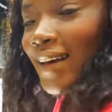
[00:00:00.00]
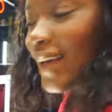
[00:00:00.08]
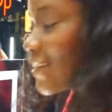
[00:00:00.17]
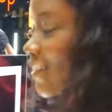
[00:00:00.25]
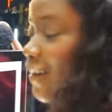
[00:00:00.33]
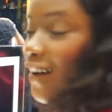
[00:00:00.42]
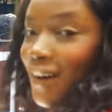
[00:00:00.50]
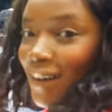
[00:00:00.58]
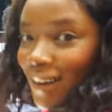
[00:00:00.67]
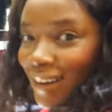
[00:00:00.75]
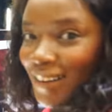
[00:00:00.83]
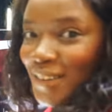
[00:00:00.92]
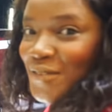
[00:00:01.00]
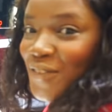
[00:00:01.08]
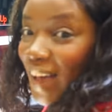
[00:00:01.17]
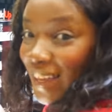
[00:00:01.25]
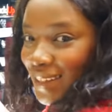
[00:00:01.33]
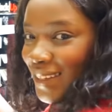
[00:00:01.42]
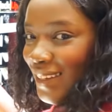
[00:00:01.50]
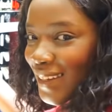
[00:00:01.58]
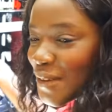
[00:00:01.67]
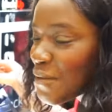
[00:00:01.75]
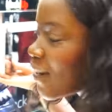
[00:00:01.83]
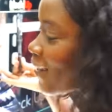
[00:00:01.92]
Ta-da!
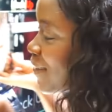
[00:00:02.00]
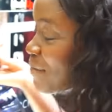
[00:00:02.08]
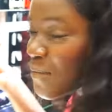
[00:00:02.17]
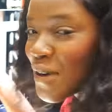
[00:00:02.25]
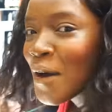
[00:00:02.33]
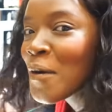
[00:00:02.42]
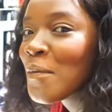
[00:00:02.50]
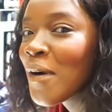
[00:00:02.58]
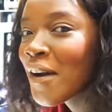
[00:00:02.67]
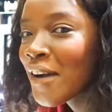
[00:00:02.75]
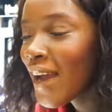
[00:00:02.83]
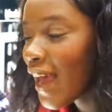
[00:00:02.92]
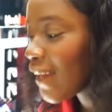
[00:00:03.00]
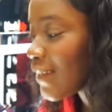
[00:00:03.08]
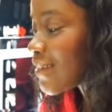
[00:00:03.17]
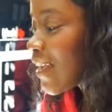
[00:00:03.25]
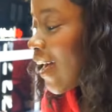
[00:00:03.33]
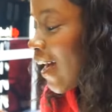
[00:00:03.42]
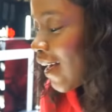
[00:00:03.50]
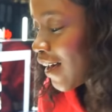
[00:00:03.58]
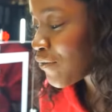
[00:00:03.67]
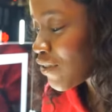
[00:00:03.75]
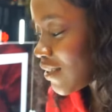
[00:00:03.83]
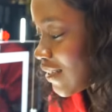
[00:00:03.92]
Finally, we're at the brow bar, and I
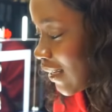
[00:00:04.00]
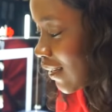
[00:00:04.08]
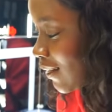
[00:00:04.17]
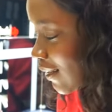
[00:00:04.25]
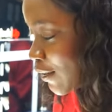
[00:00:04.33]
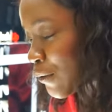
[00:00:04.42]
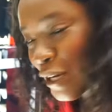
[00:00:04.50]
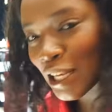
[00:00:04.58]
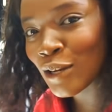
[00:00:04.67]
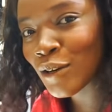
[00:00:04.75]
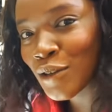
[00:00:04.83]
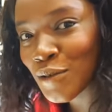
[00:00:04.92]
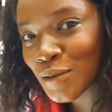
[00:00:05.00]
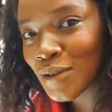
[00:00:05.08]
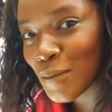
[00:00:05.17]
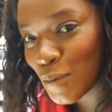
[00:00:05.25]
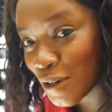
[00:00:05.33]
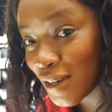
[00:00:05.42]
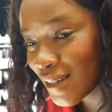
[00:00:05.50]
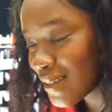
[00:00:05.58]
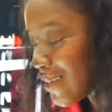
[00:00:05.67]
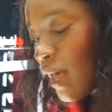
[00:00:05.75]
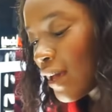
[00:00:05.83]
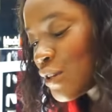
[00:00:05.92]
have just taken like a quick look through the
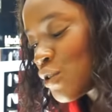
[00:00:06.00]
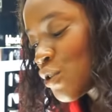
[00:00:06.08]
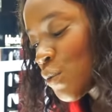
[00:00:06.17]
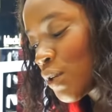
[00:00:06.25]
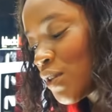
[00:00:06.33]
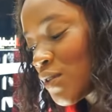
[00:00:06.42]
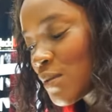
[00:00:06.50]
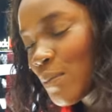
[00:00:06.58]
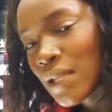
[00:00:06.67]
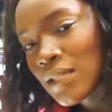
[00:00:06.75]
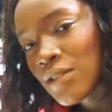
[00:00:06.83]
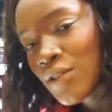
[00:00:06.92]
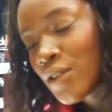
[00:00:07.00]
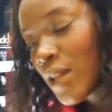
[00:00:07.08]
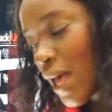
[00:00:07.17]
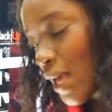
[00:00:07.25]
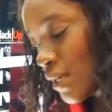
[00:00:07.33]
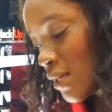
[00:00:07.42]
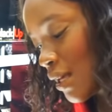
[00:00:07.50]
product. I do just want to use a pencil and